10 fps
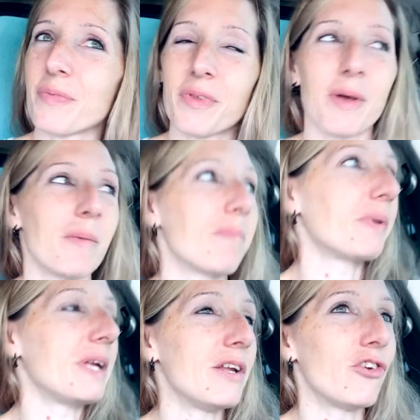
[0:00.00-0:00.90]
the
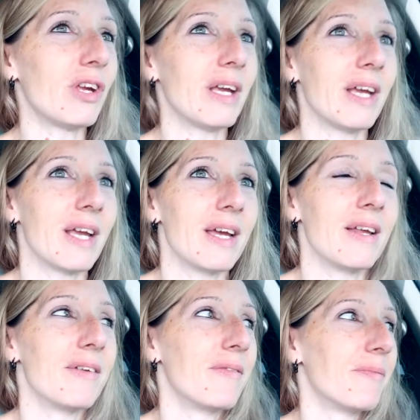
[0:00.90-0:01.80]
bleaching
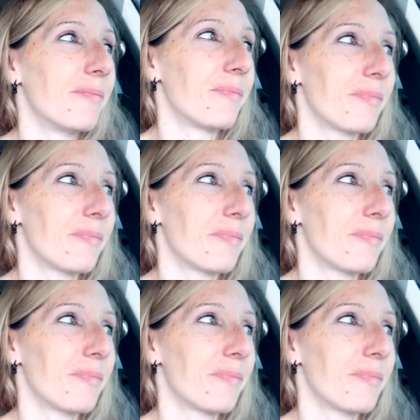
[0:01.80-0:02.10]
and